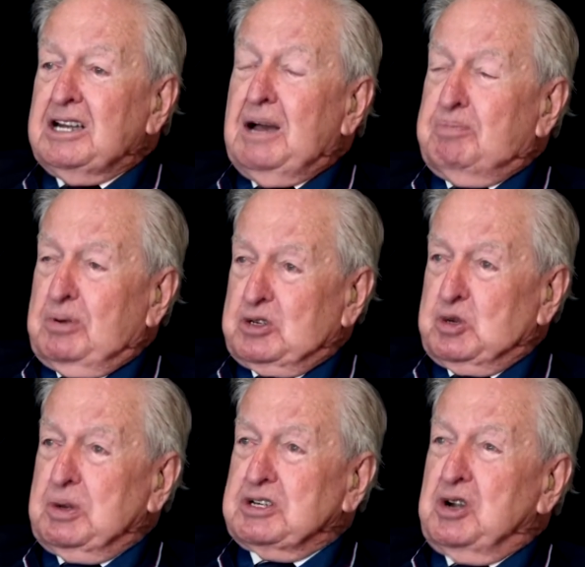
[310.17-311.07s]
up or
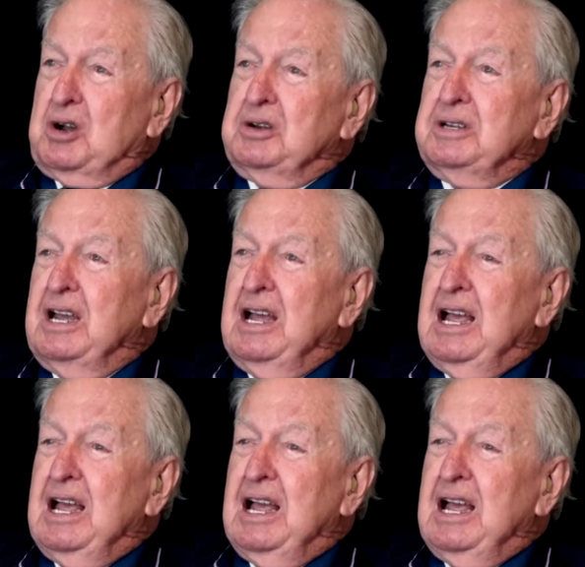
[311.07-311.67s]
switch on